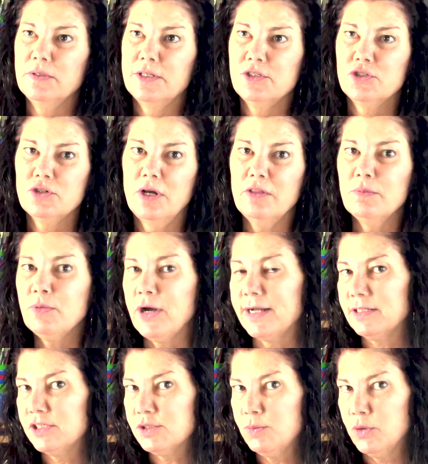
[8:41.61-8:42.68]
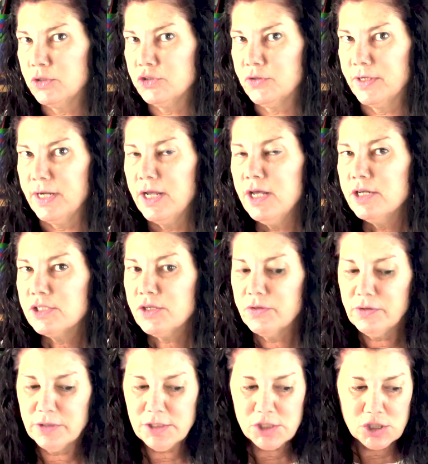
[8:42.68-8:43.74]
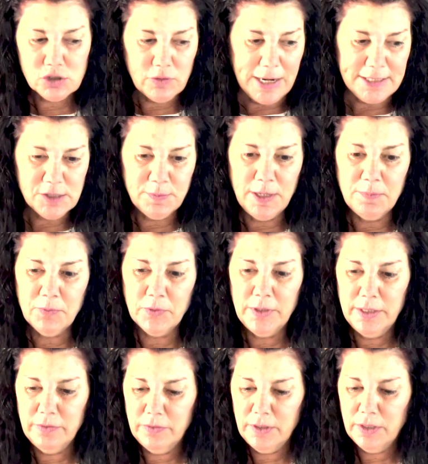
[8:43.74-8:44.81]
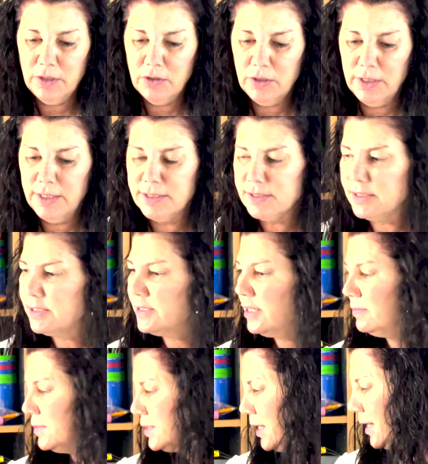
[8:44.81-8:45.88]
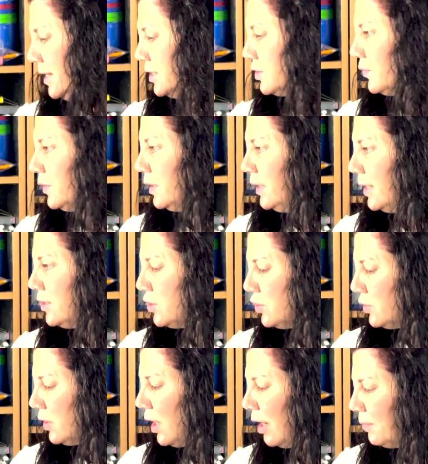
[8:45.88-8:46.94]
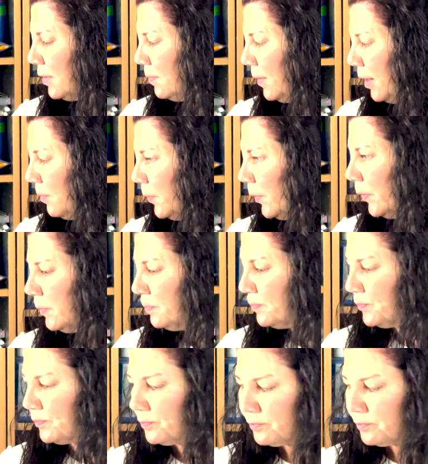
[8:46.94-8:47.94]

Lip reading: Let's draw the practice portrait. So there's scratch paper in there. It's the same size really as your copy paper.